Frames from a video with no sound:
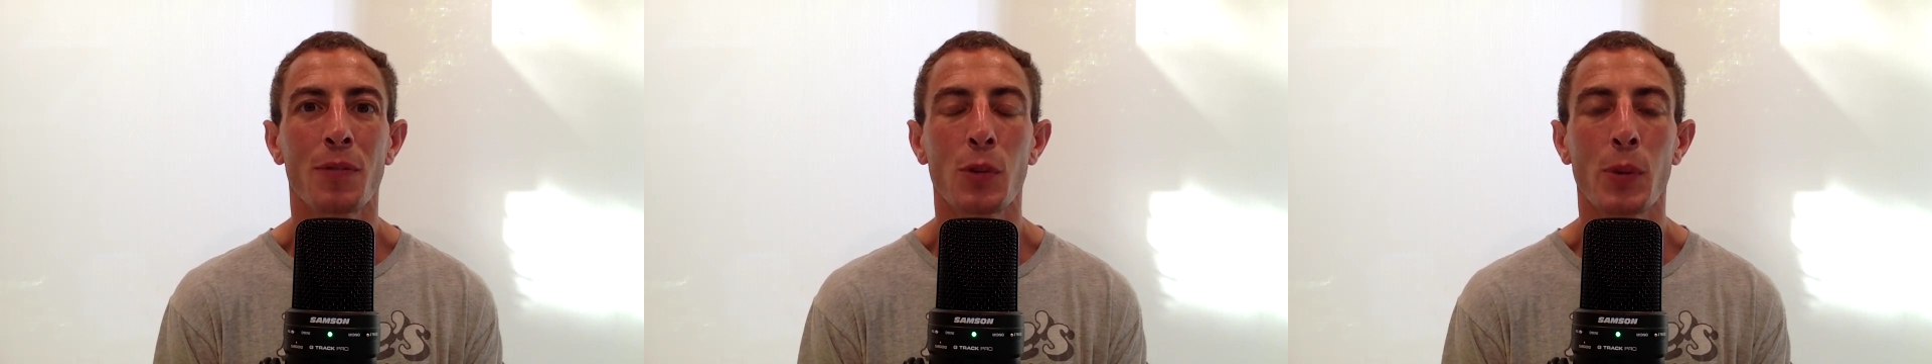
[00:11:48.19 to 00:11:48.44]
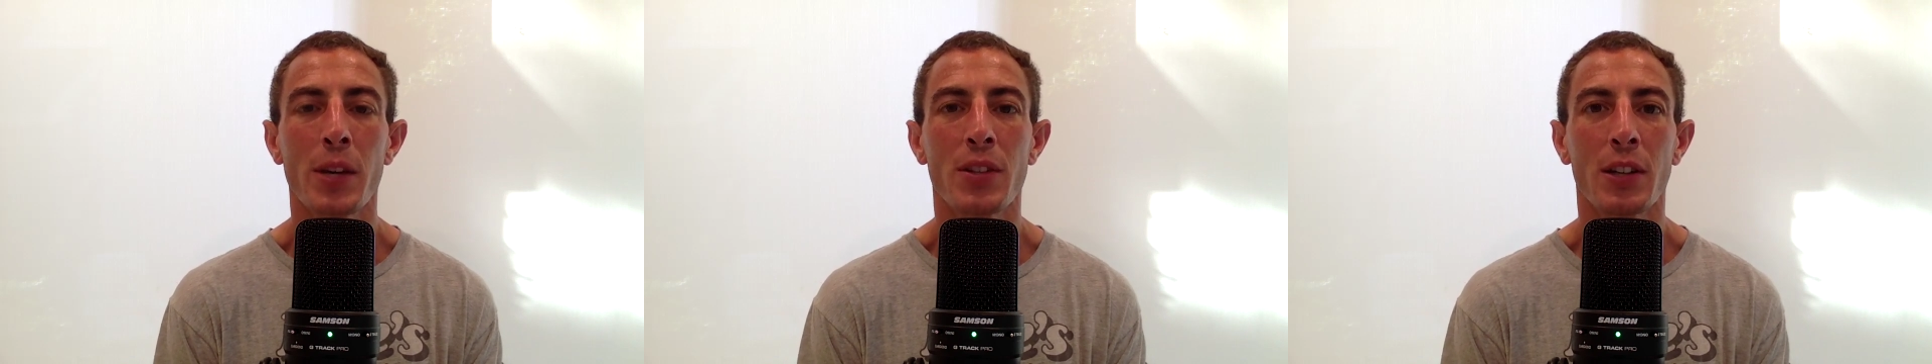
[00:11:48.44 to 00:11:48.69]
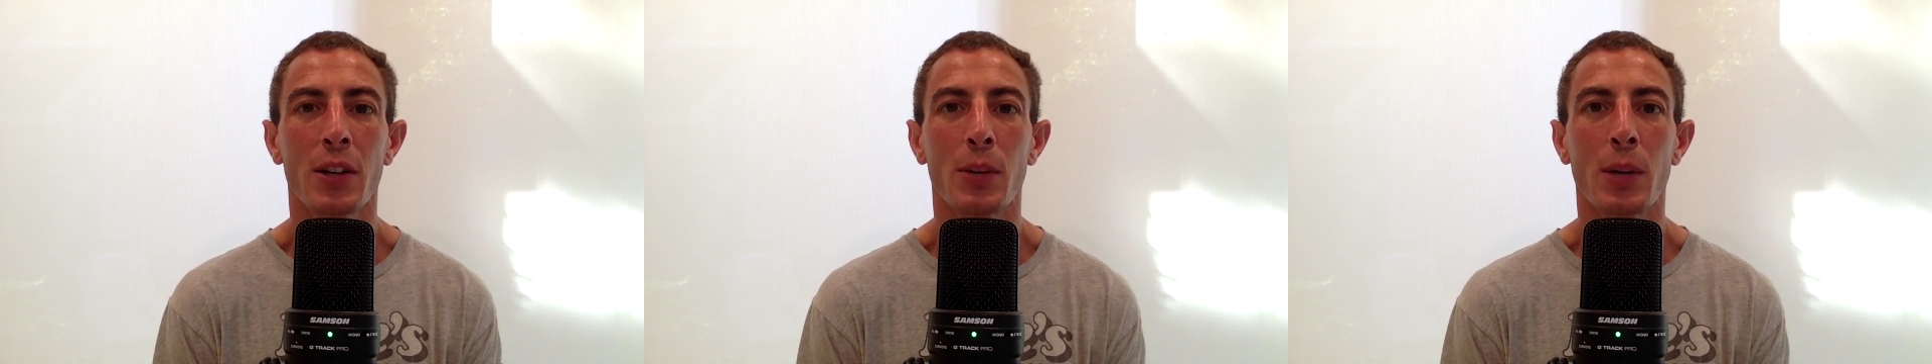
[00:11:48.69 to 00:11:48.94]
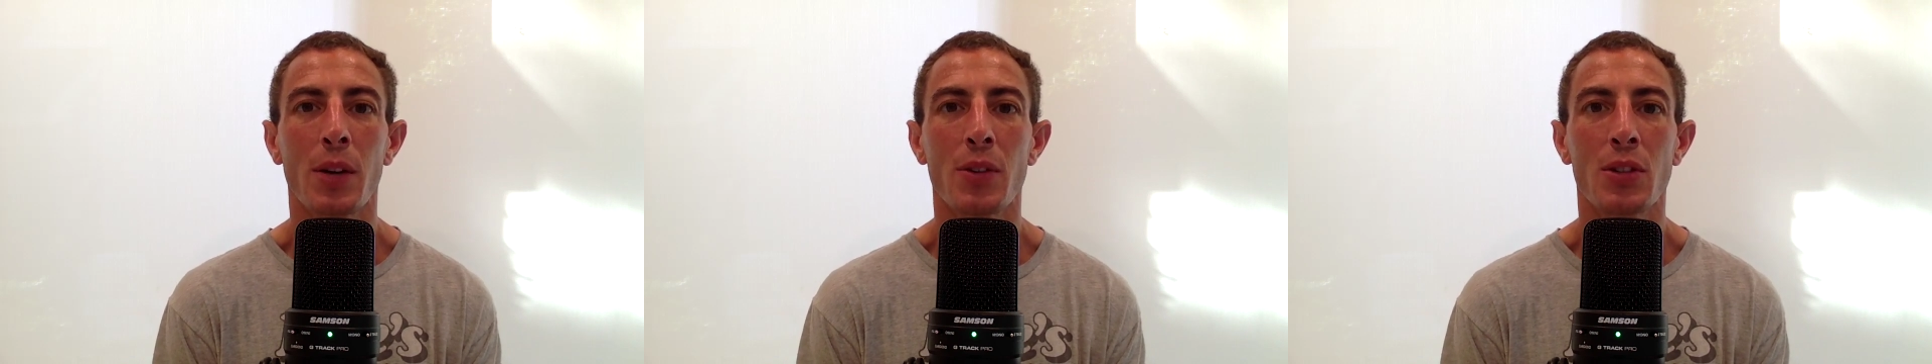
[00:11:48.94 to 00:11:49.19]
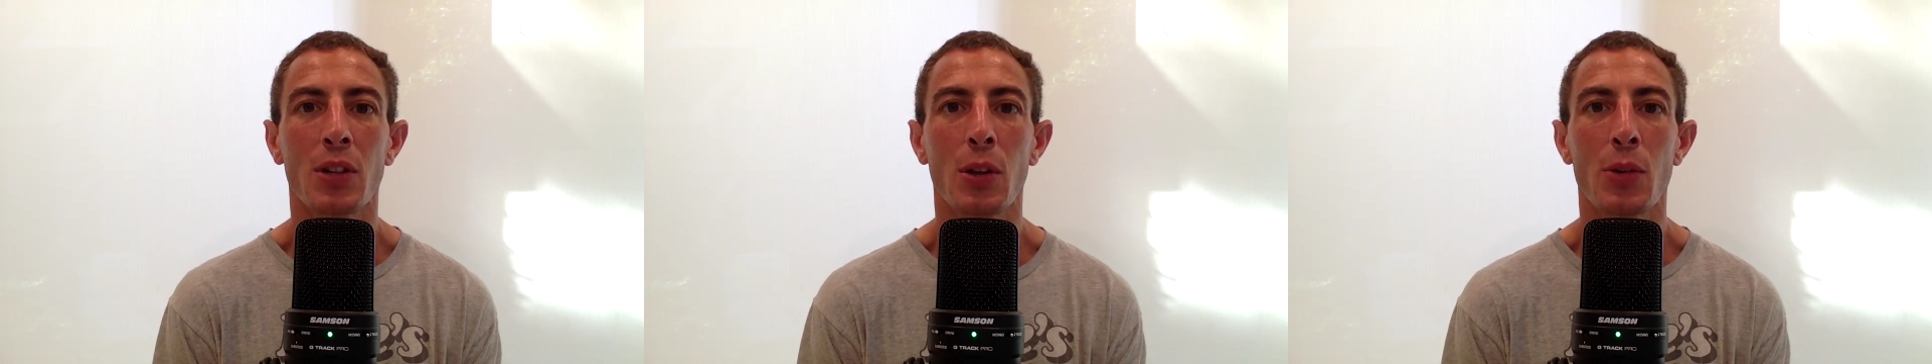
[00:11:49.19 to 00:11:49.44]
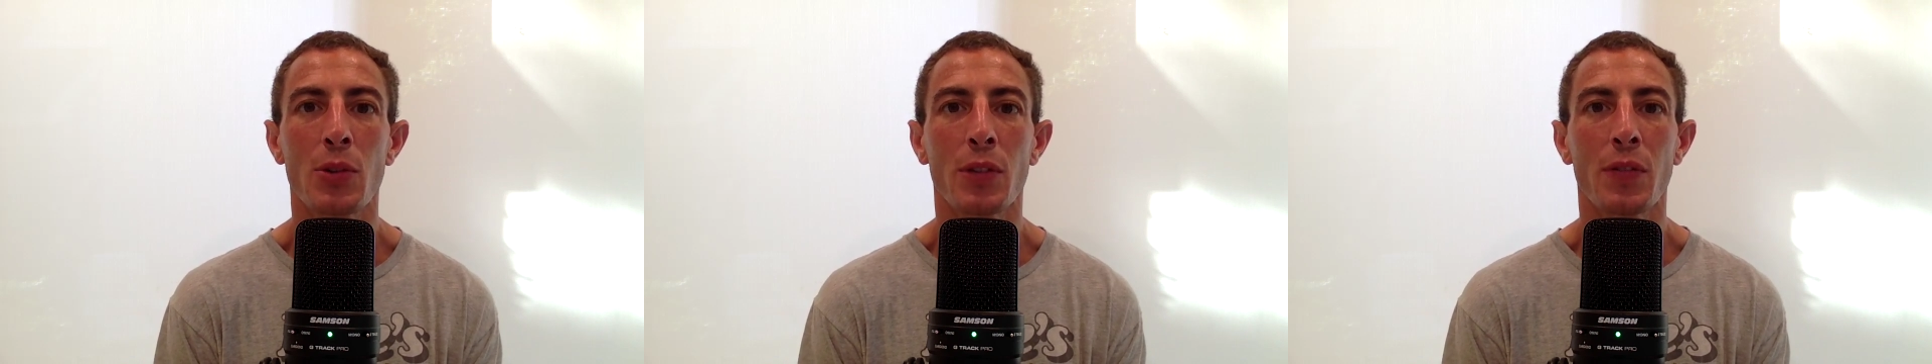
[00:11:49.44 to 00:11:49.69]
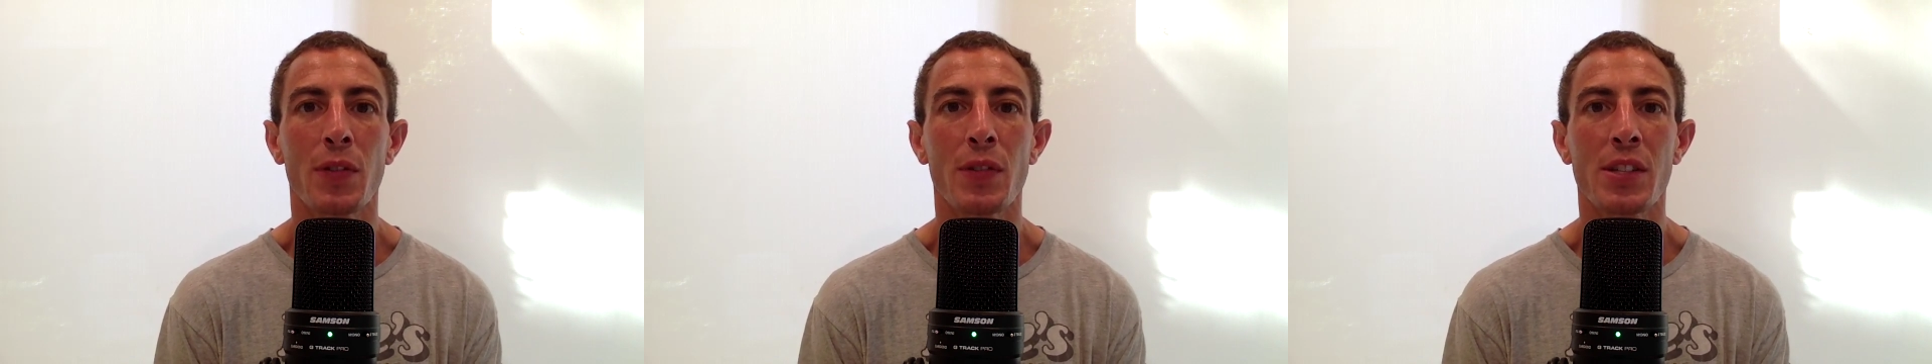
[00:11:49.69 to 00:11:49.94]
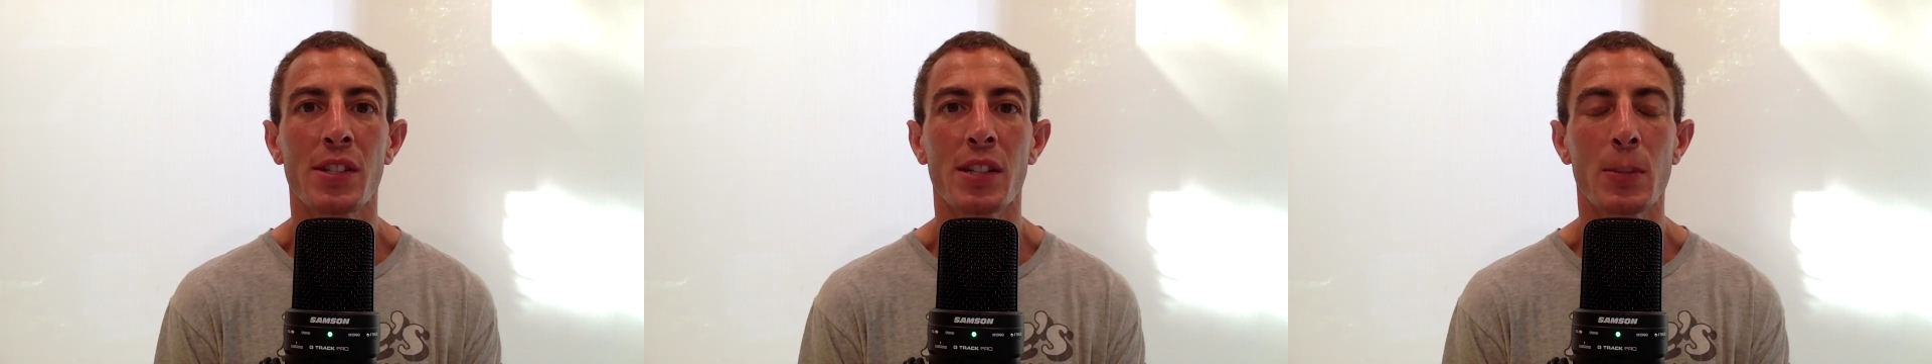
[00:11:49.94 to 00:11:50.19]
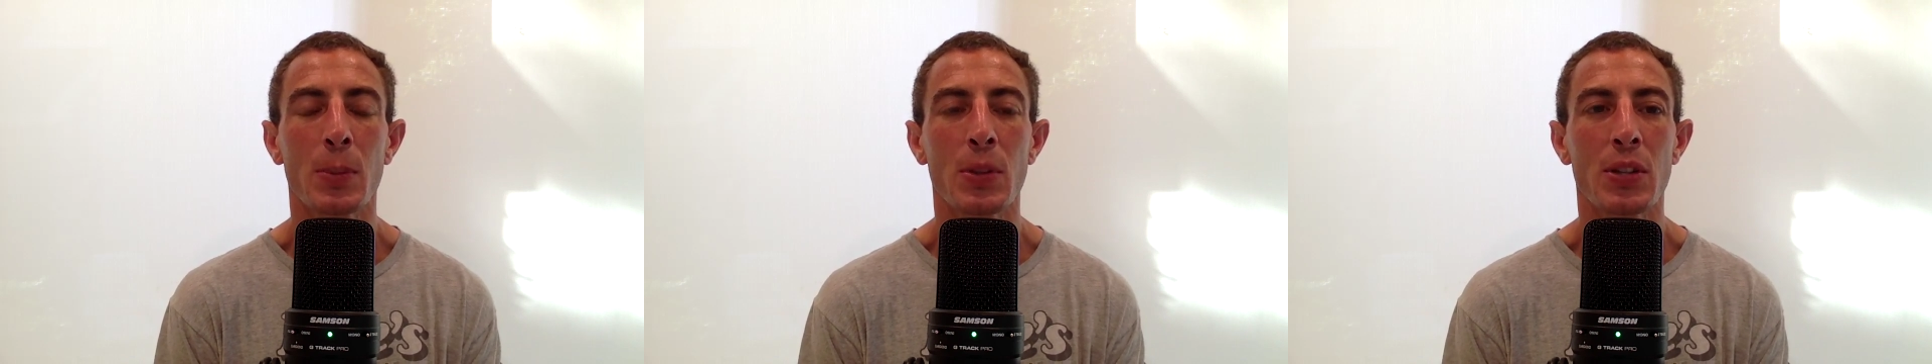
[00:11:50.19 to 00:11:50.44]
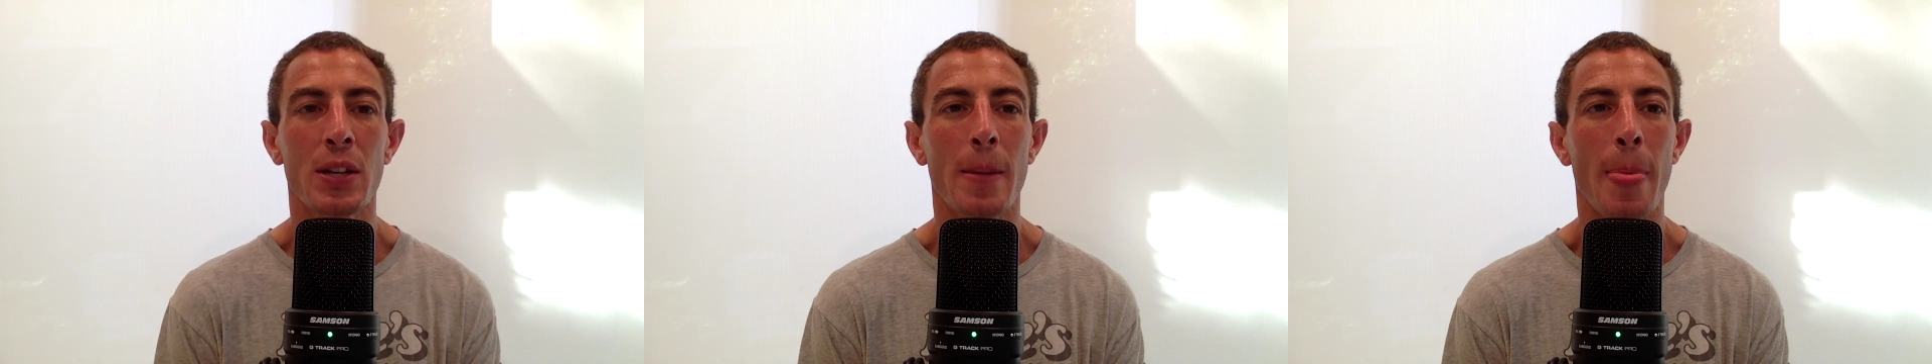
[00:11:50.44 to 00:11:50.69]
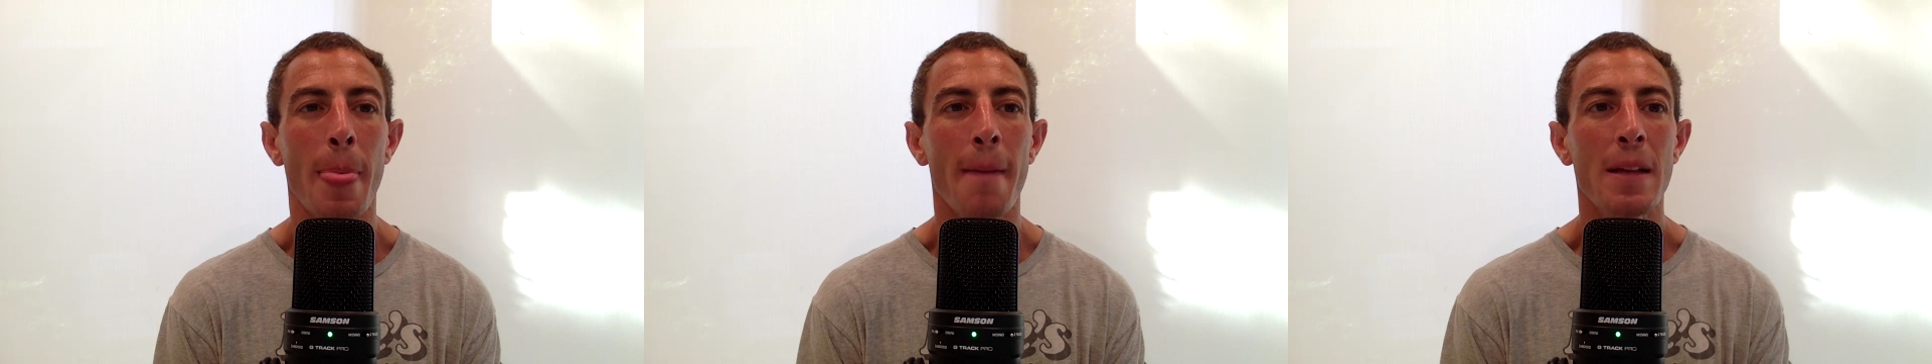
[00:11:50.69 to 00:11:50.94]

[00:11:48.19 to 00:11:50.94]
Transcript: few weeks ago where I was closer to 56%.